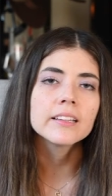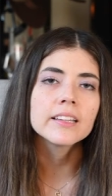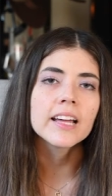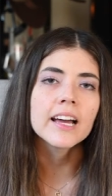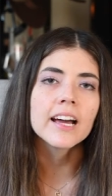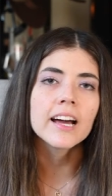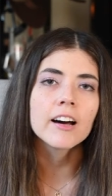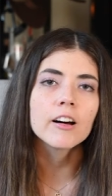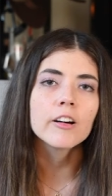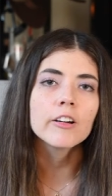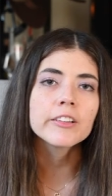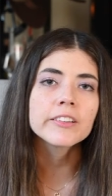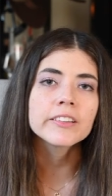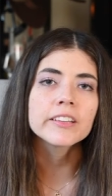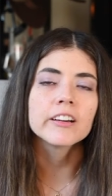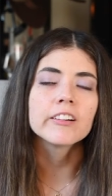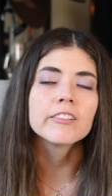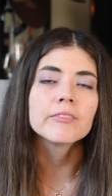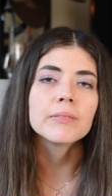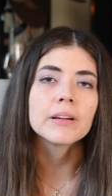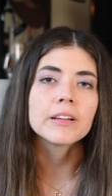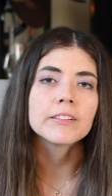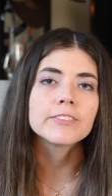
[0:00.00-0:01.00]
the health
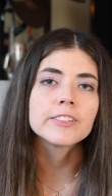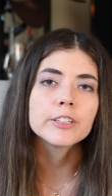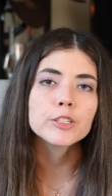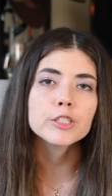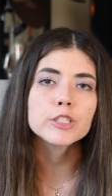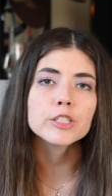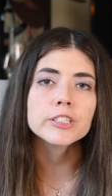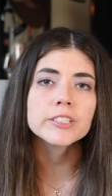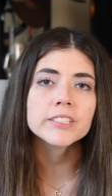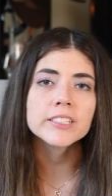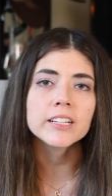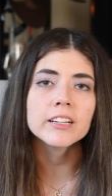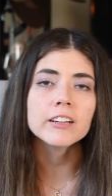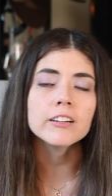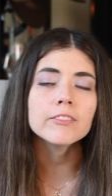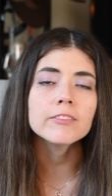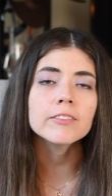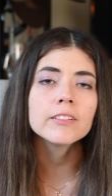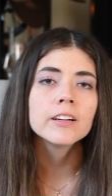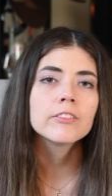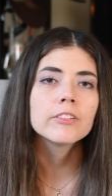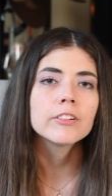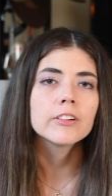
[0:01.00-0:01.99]
of my future
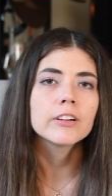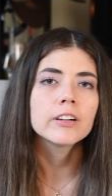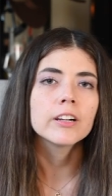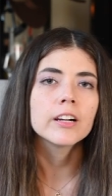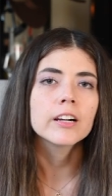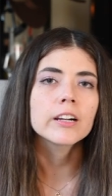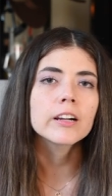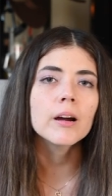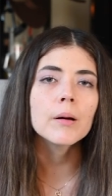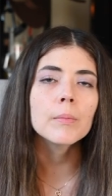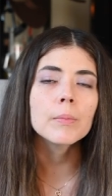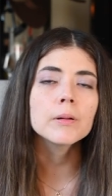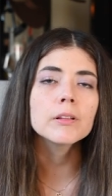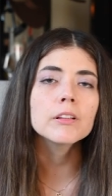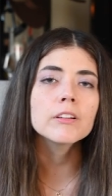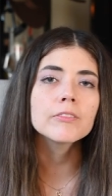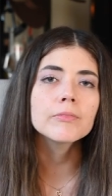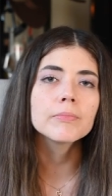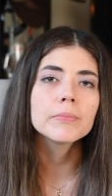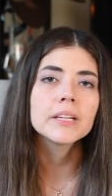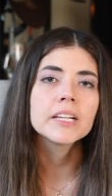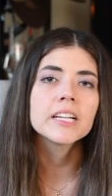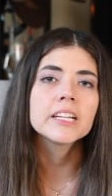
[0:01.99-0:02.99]
self for a couple
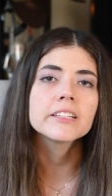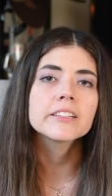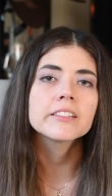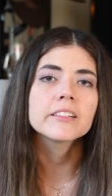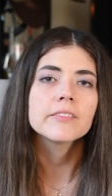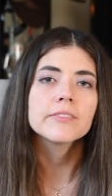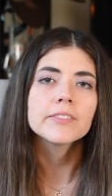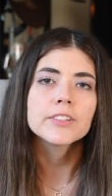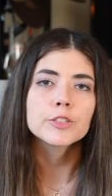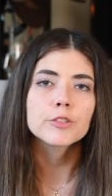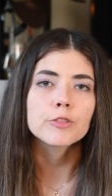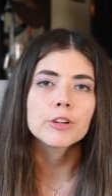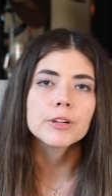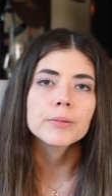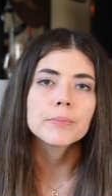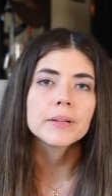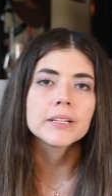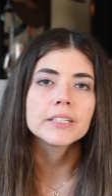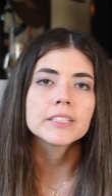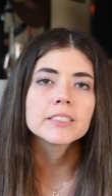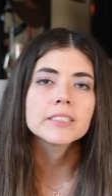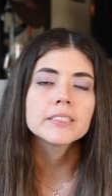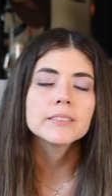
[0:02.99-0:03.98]
of minutes of
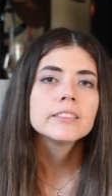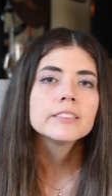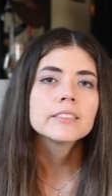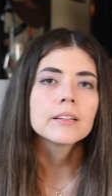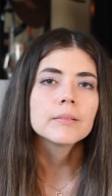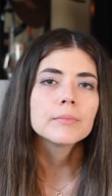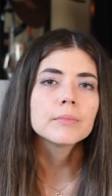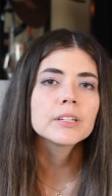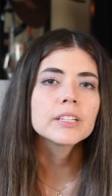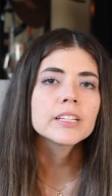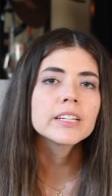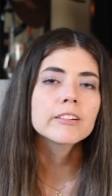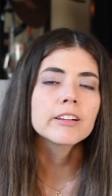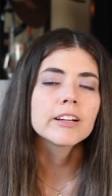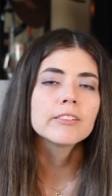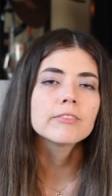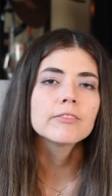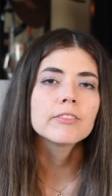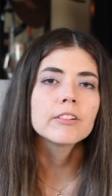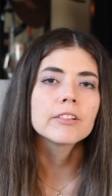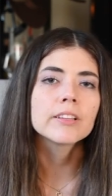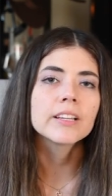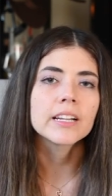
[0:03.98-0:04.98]
enjoyment. So I'm really
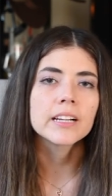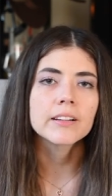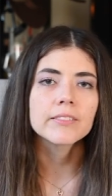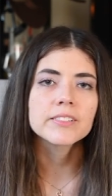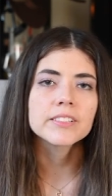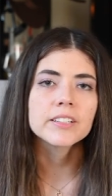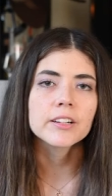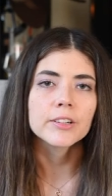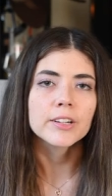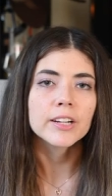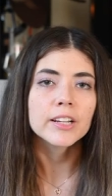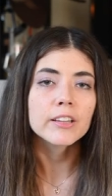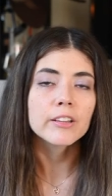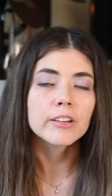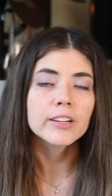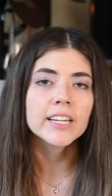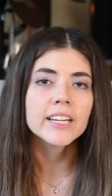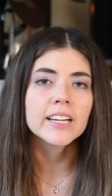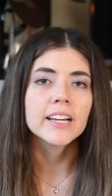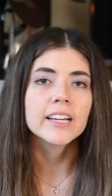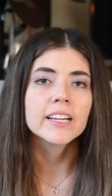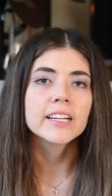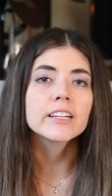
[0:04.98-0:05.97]
grateful that I've started
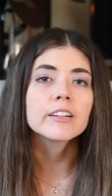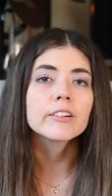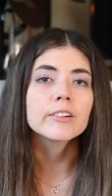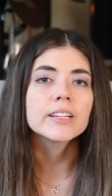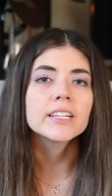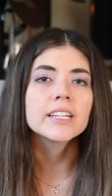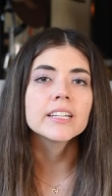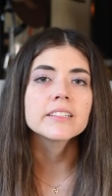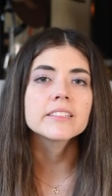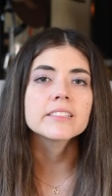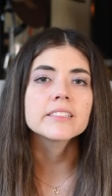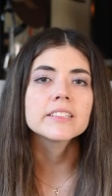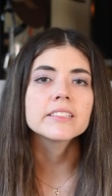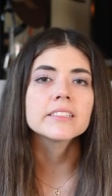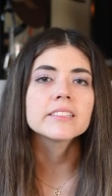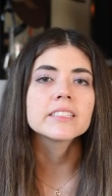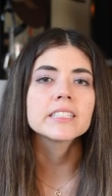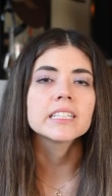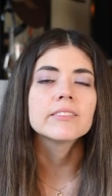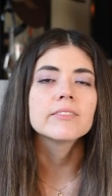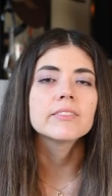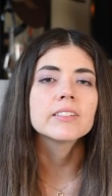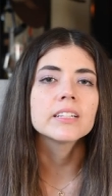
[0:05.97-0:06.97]
looking at ingredients
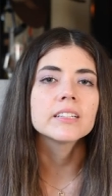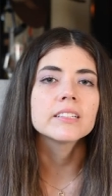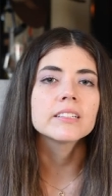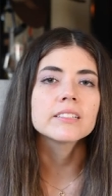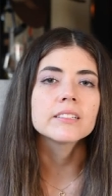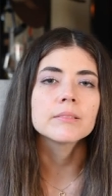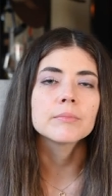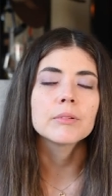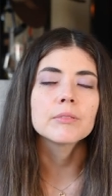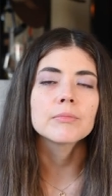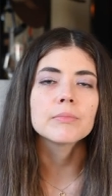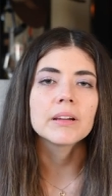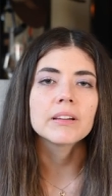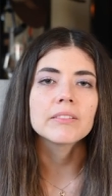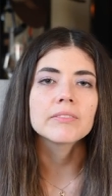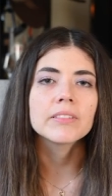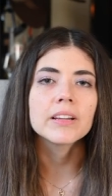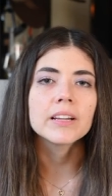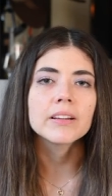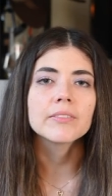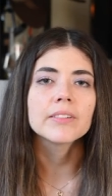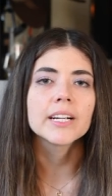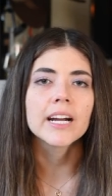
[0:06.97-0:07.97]
lists even in some of my
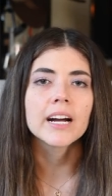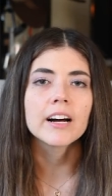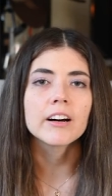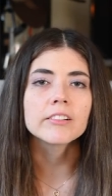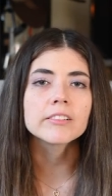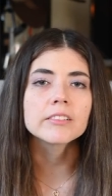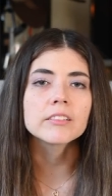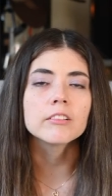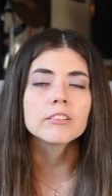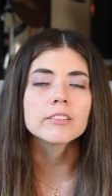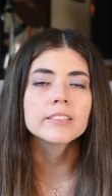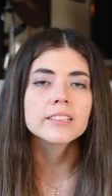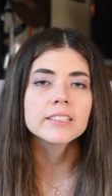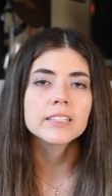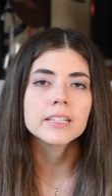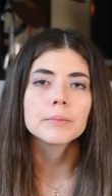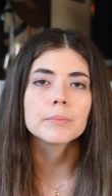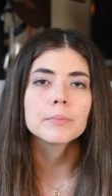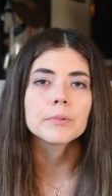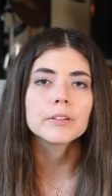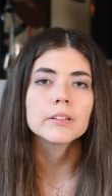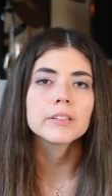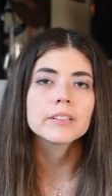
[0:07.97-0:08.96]
favorite household
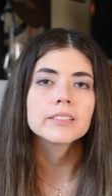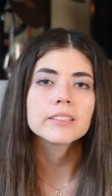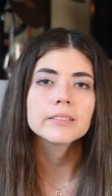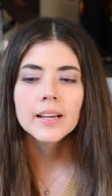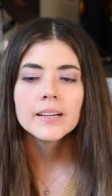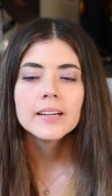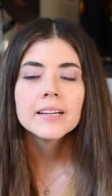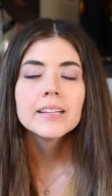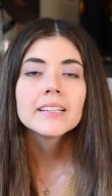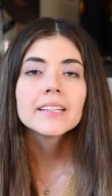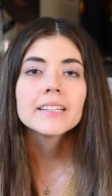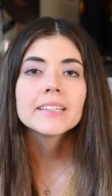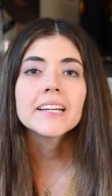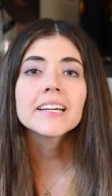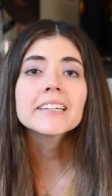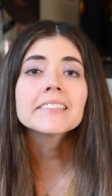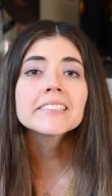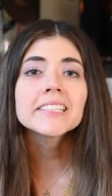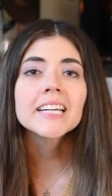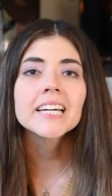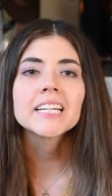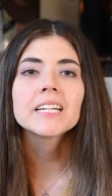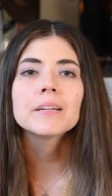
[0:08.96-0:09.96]
staples. The
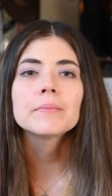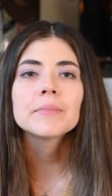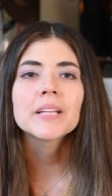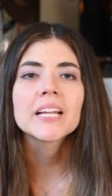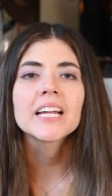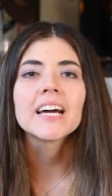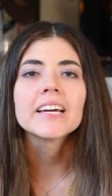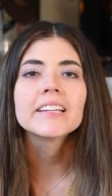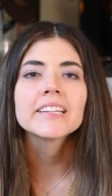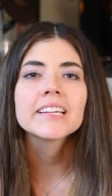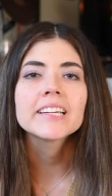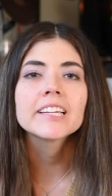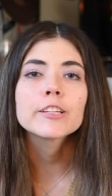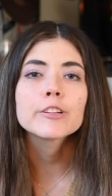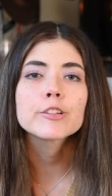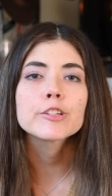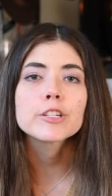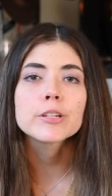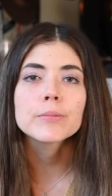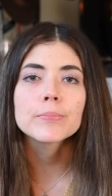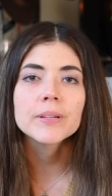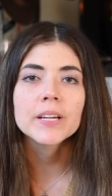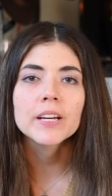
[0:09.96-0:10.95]
next item that I think you
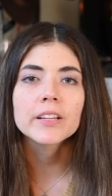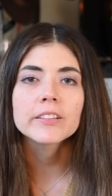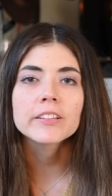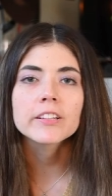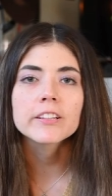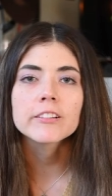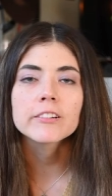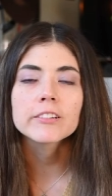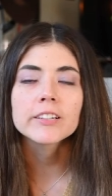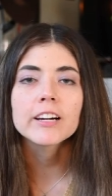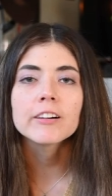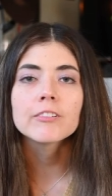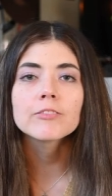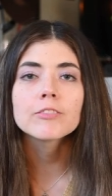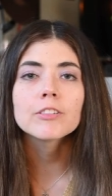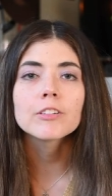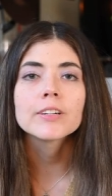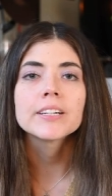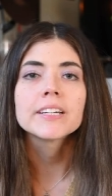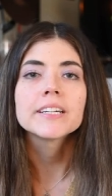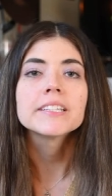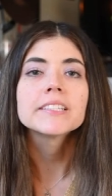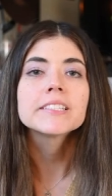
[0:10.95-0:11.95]
should be on the lookout
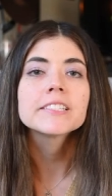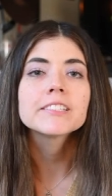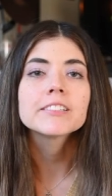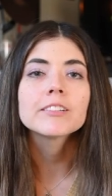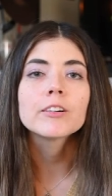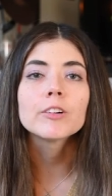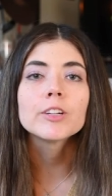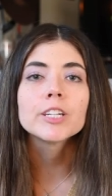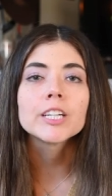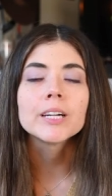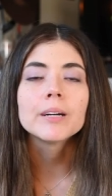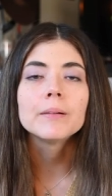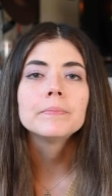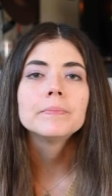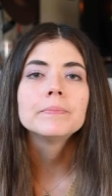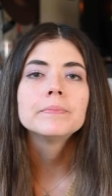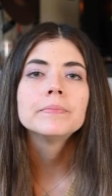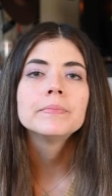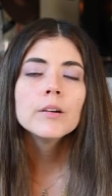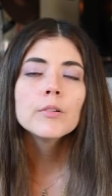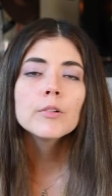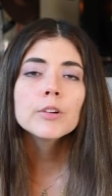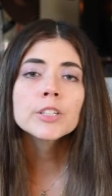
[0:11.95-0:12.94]
for is sodium.
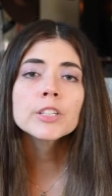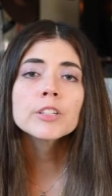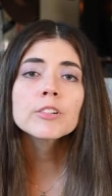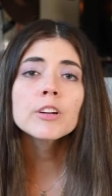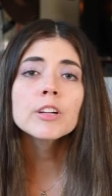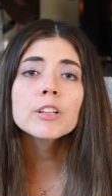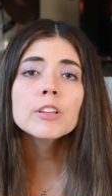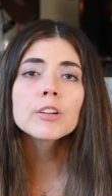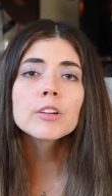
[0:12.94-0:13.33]
When you are